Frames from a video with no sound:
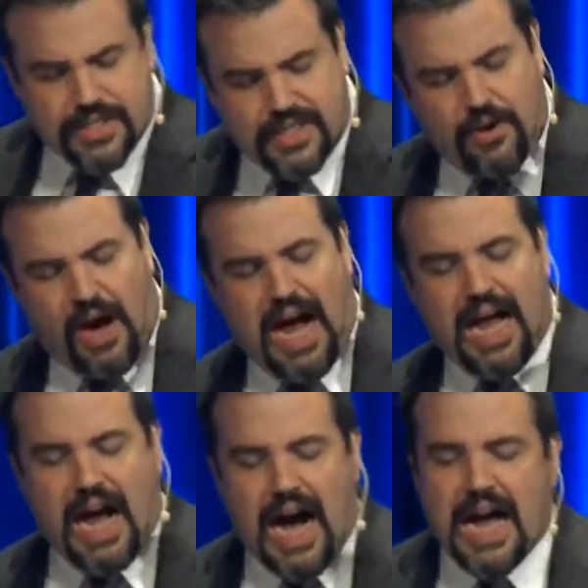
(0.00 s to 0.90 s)
You know,
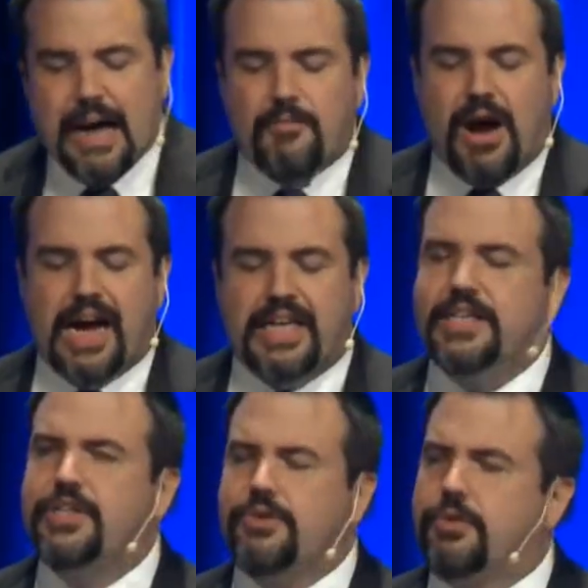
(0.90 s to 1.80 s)
I am riding
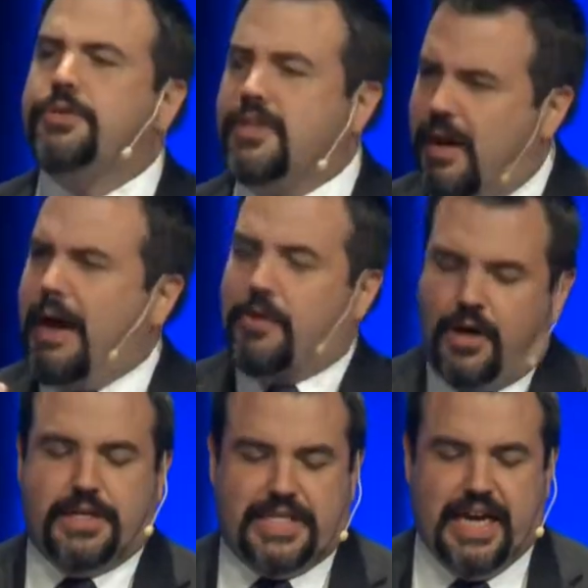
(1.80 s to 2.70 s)
into Jerusalem. I'm
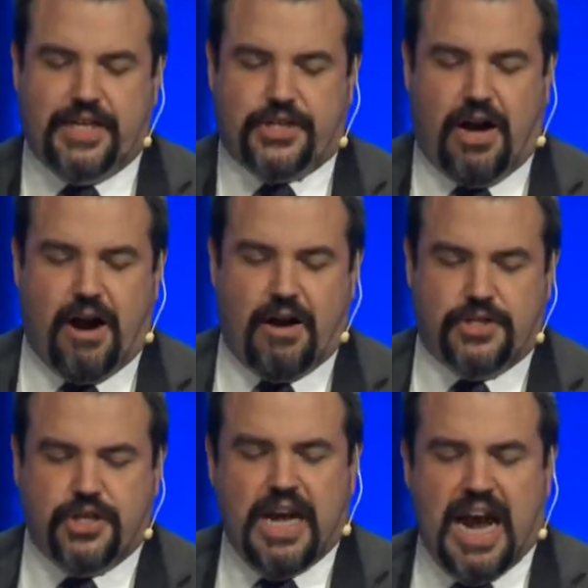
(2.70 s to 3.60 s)
going to take
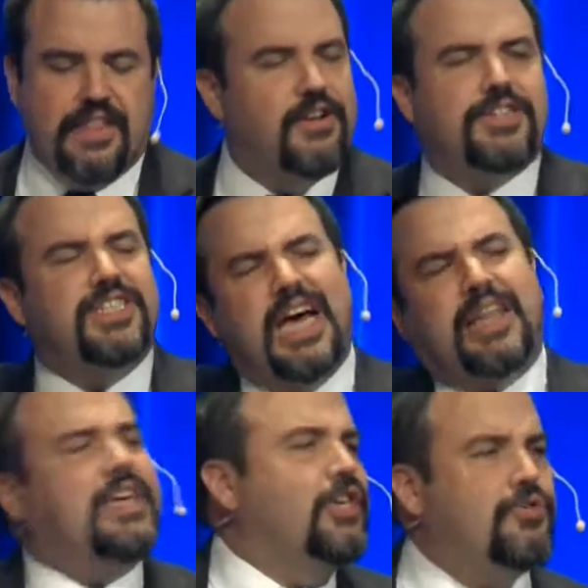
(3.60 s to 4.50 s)
charge, and there's
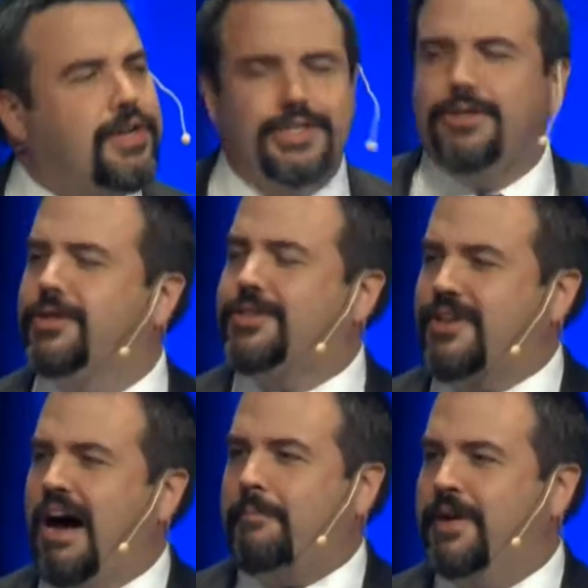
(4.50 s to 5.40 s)
nothing you can do to
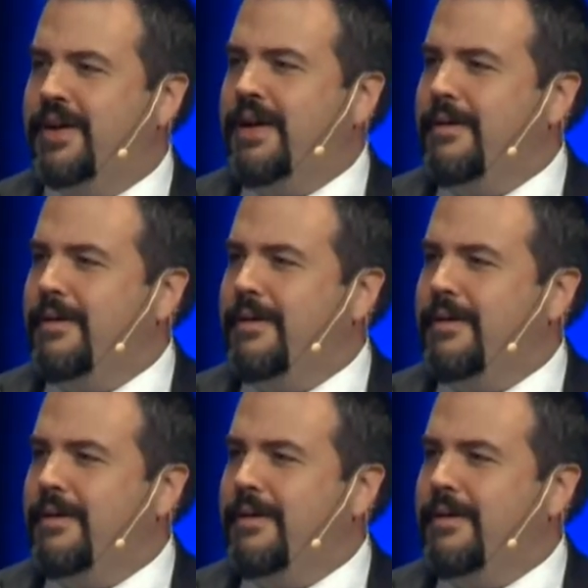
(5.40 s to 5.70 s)
stop it.